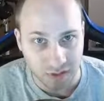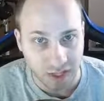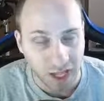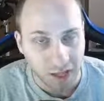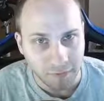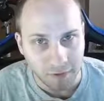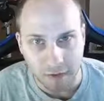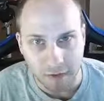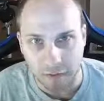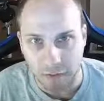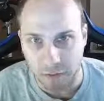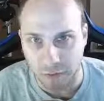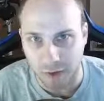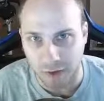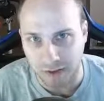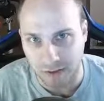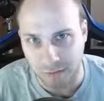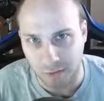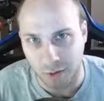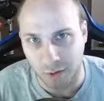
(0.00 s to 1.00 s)
They have a heavy
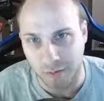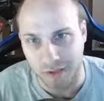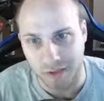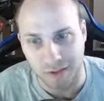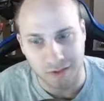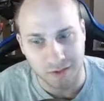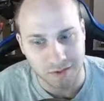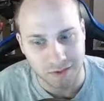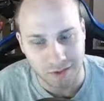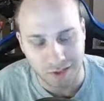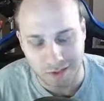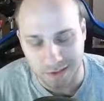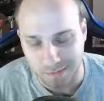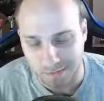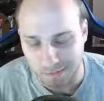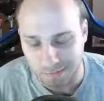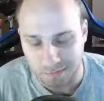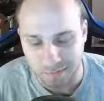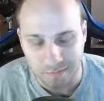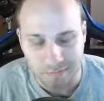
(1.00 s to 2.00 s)
crossbow, but it's like
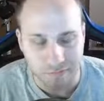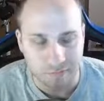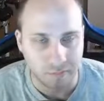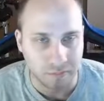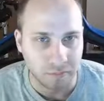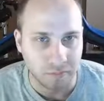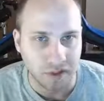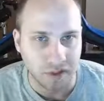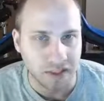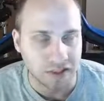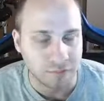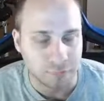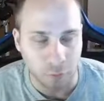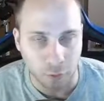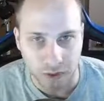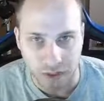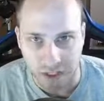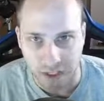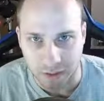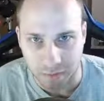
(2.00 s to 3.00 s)

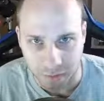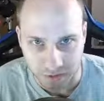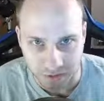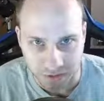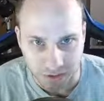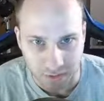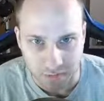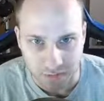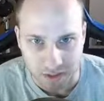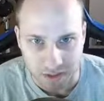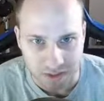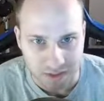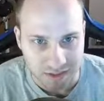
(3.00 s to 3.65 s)
+4 to hit or something.